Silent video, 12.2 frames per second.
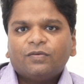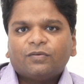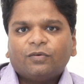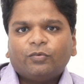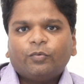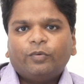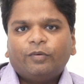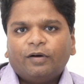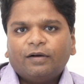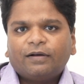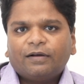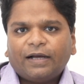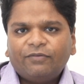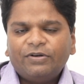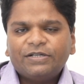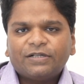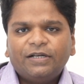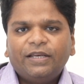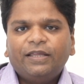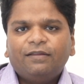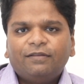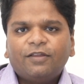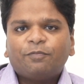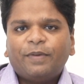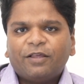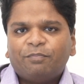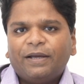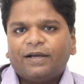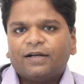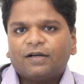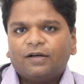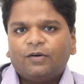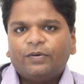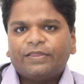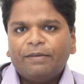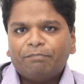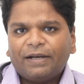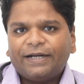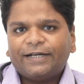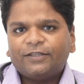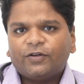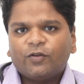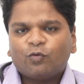So uh, conventionally, this pacemaker was implanted through a